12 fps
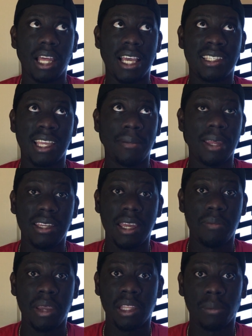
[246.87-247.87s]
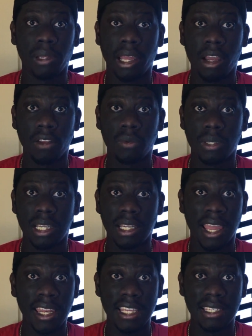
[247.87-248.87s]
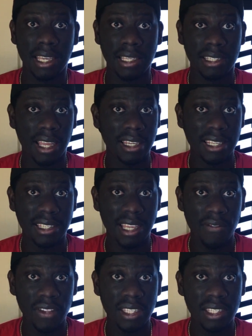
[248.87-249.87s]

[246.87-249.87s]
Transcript: last time they didn't make the playoffs was the 96-97